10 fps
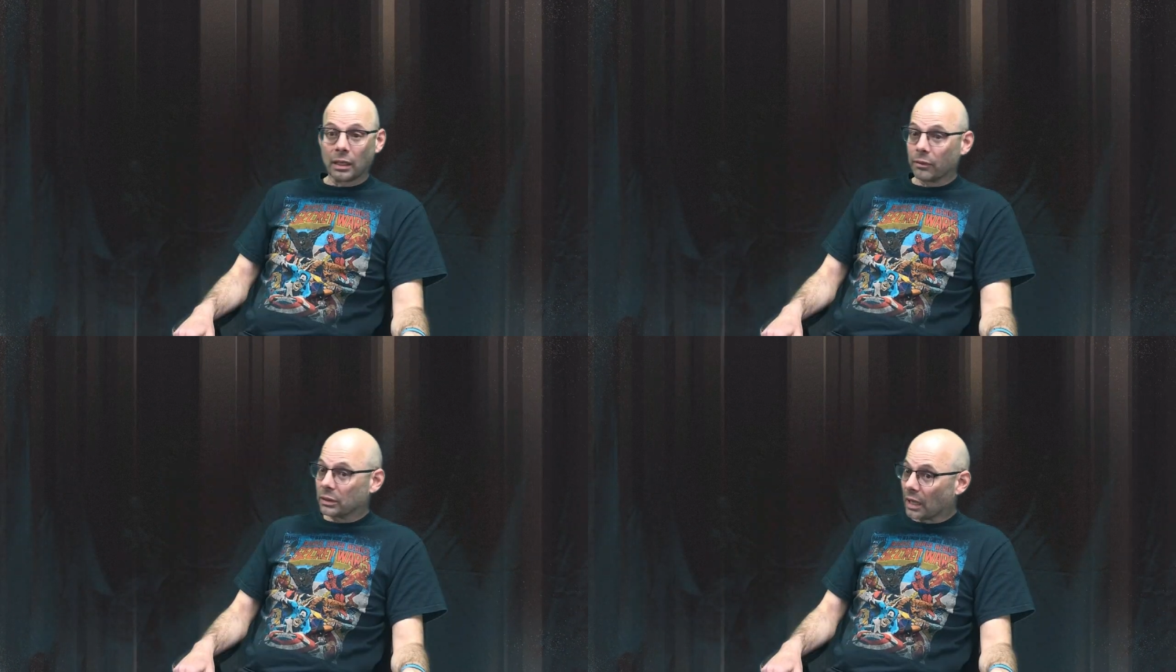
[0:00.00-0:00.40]

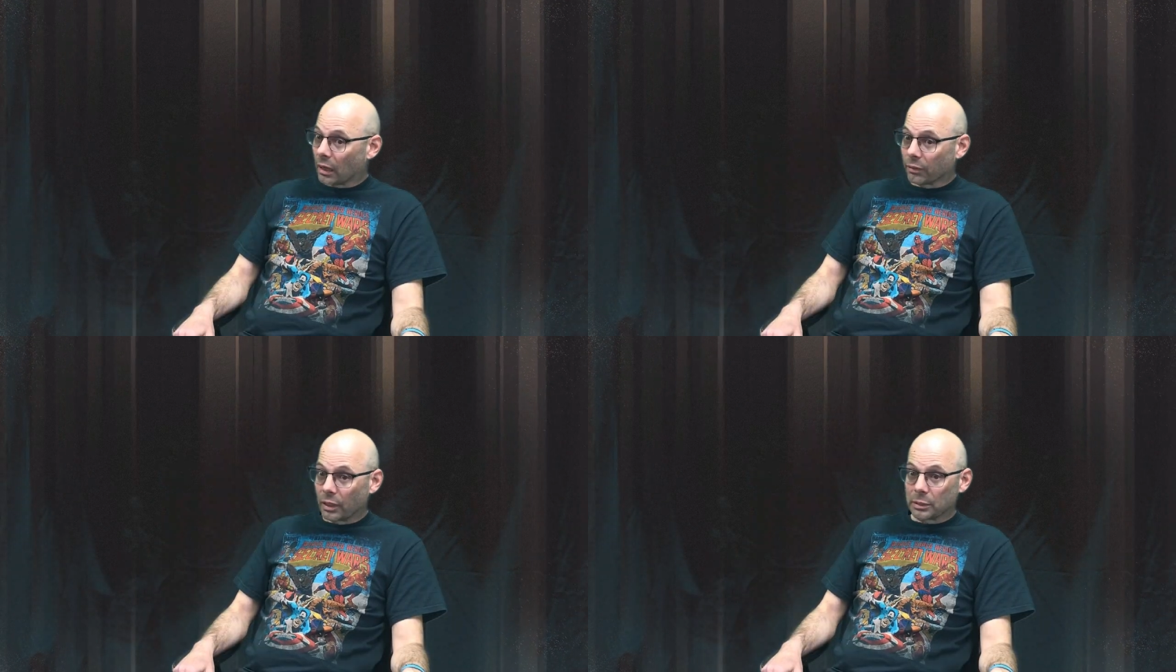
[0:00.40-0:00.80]
never
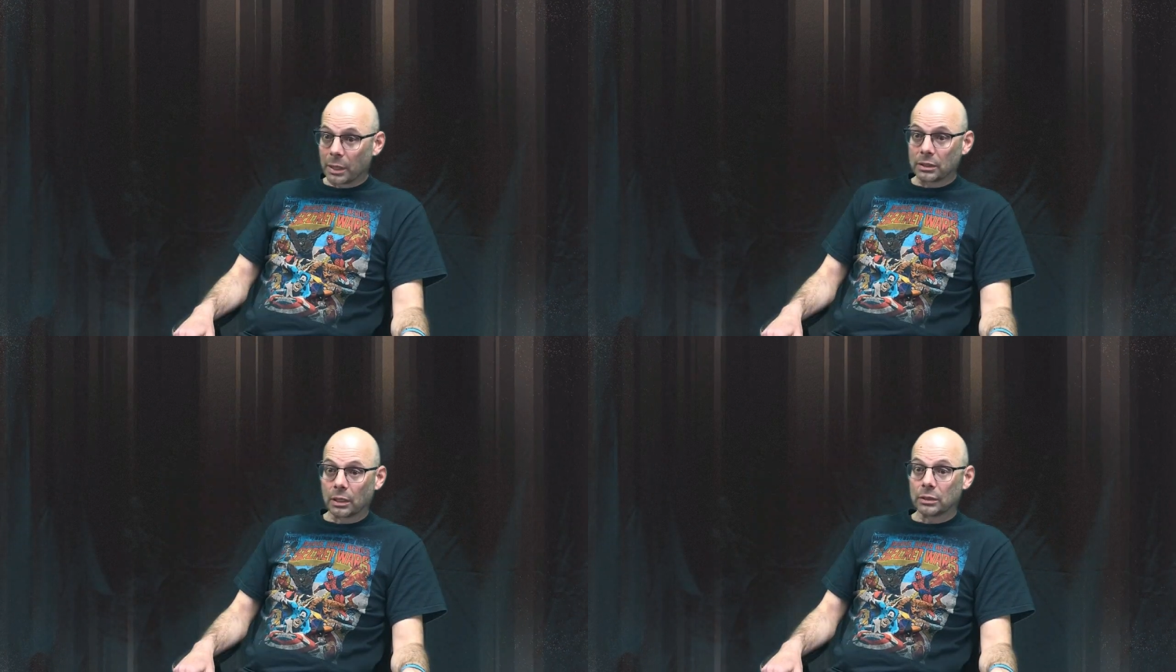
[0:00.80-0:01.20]
sacrifice
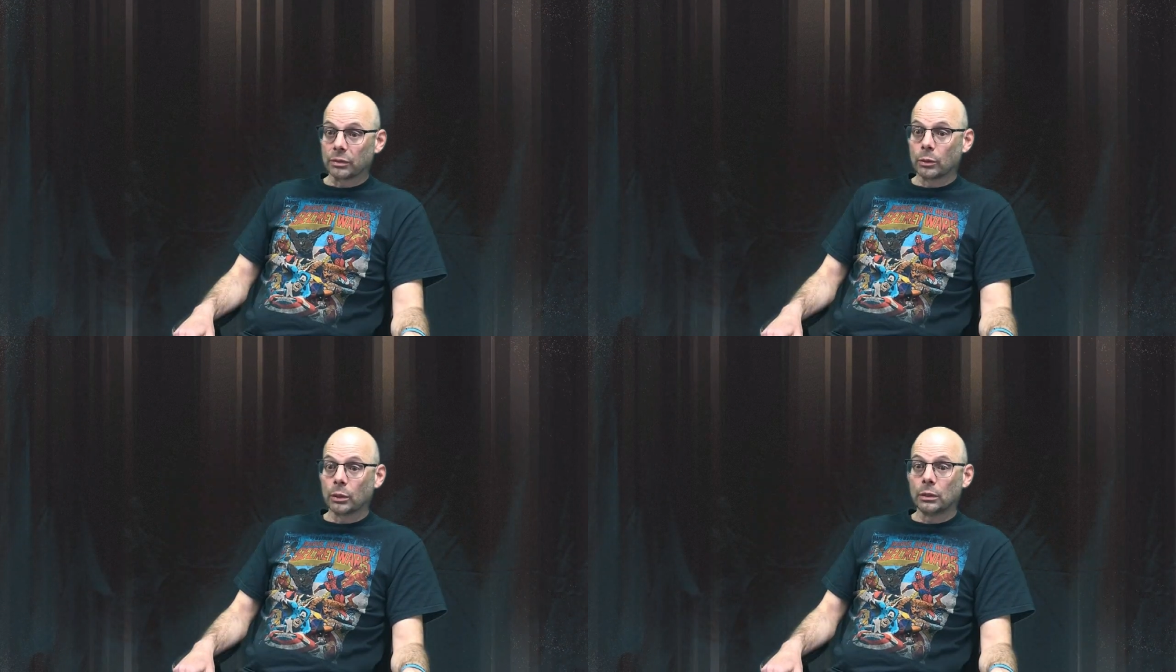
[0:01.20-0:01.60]
my sons
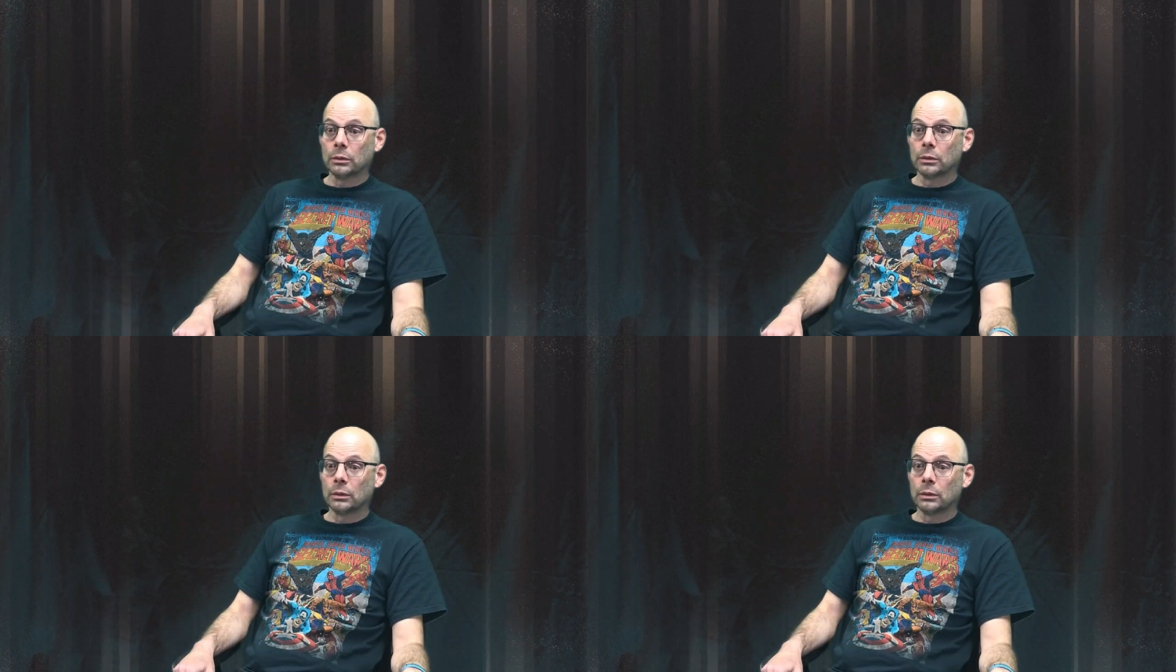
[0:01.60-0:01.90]
for the world.